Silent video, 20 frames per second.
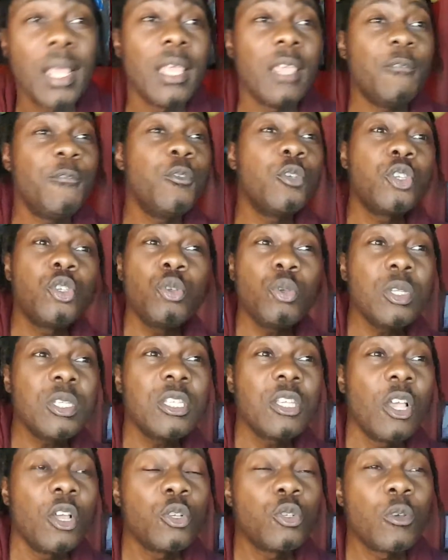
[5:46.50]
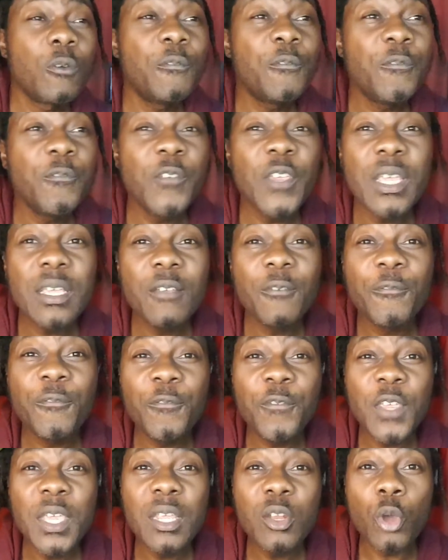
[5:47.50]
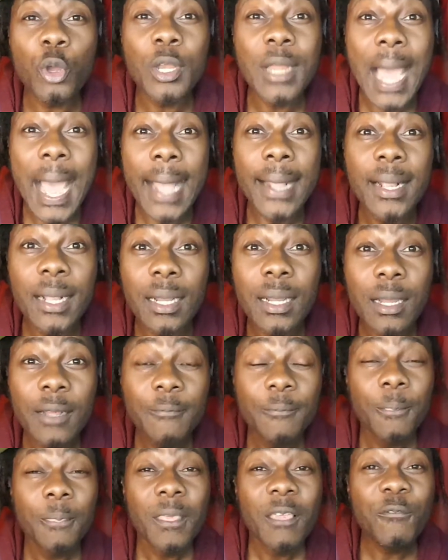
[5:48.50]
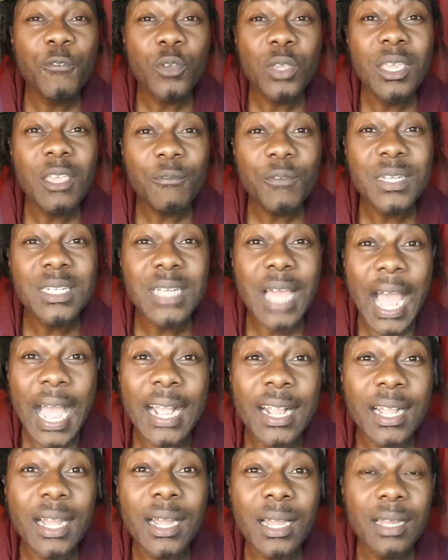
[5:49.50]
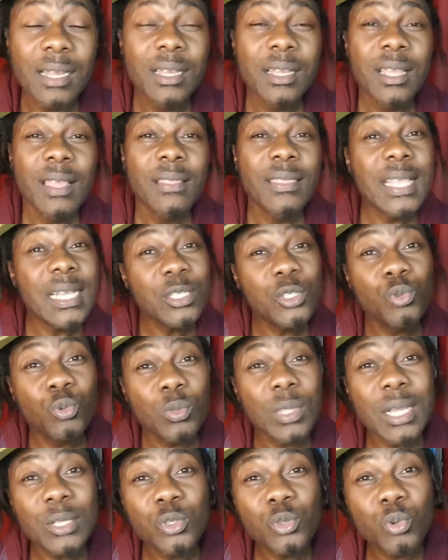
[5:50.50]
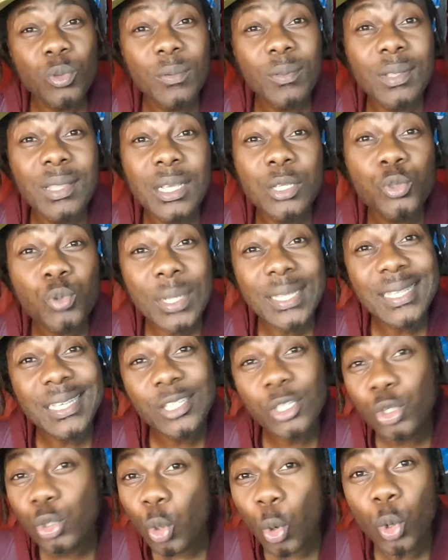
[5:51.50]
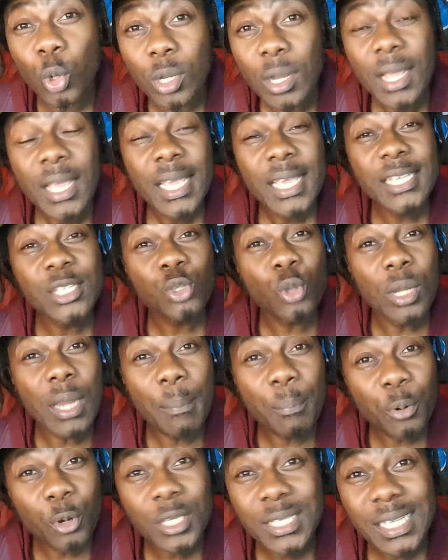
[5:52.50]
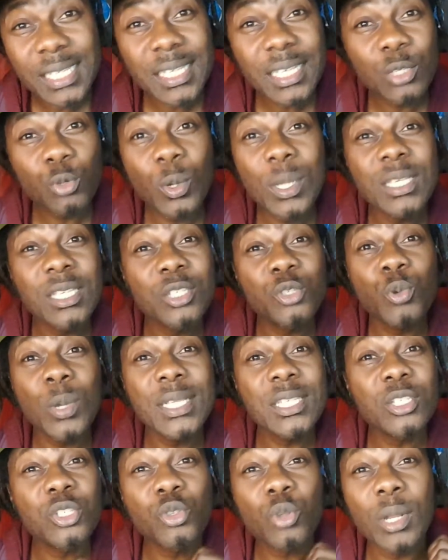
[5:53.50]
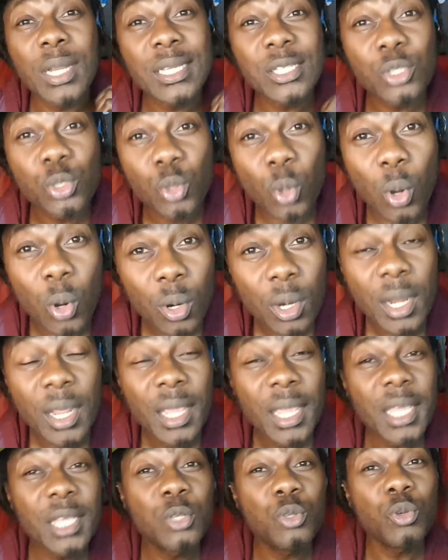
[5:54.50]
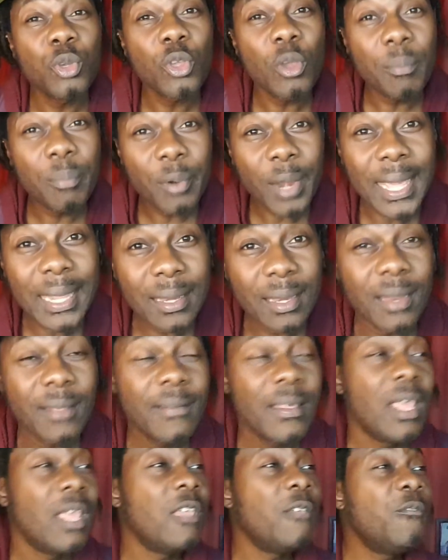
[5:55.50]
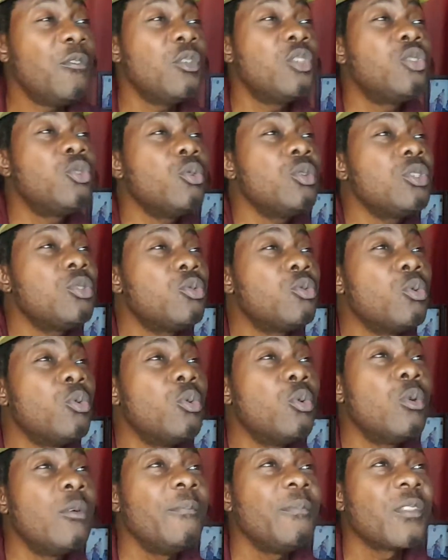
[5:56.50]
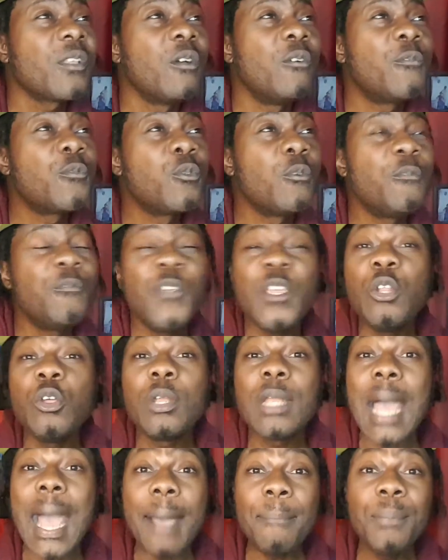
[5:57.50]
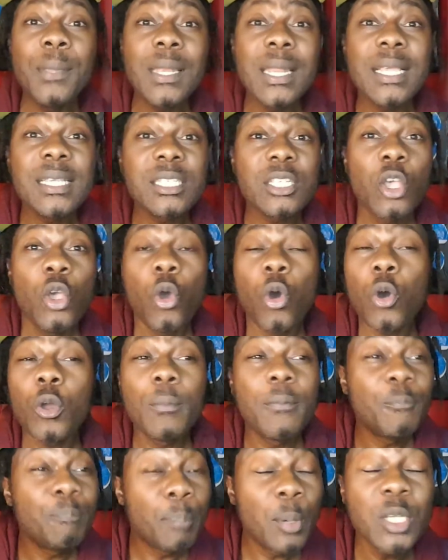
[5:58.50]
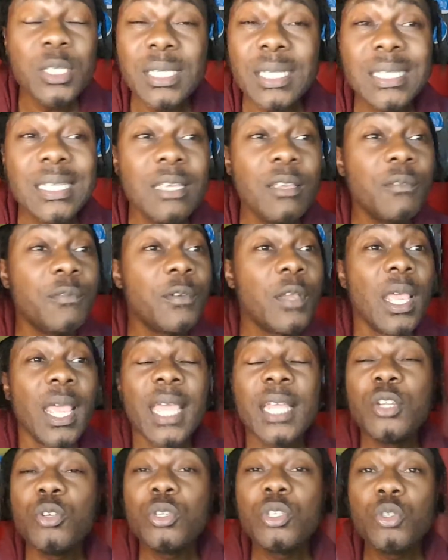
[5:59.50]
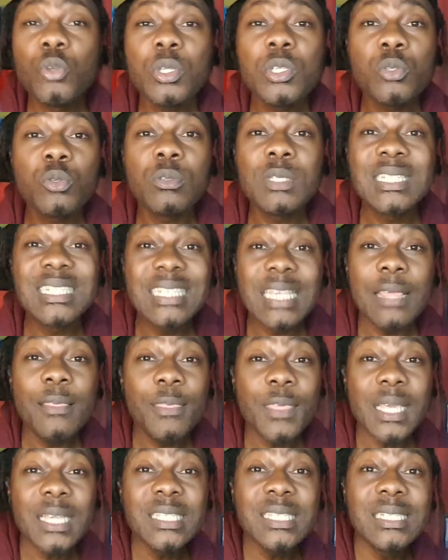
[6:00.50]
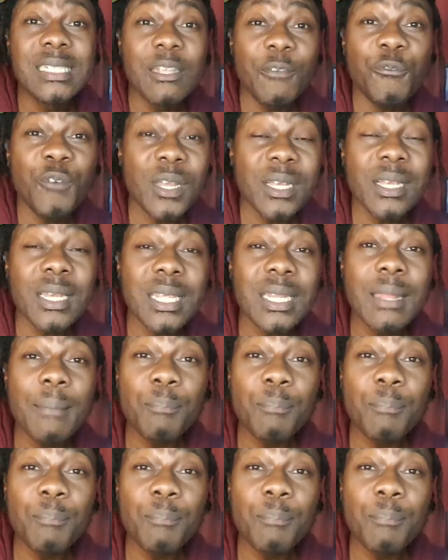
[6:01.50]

If you choose to feed on anger, if you give it anger, that's what the soul is gonna process into what it's gonna store into your brain. If you choose to feed on happiness, on positive, and you choose to see things differently in a